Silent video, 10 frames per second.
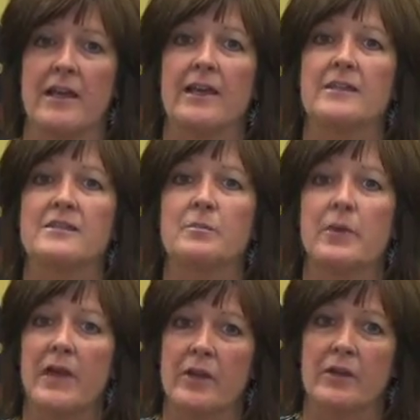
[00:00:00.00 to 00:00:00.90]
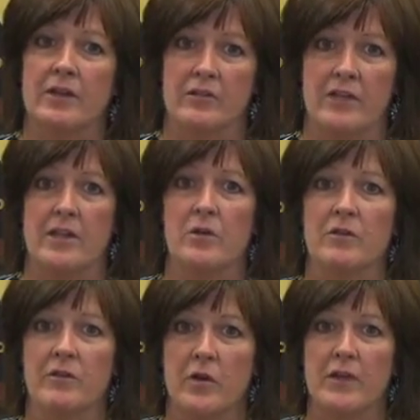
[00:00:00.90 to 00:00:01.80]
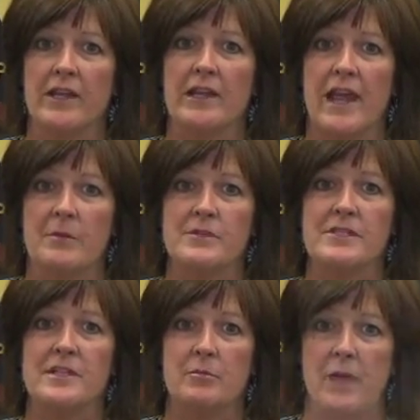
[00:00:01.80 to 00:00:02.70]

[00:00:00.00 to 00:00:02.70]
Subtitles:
It is imperative that you are voting an absentee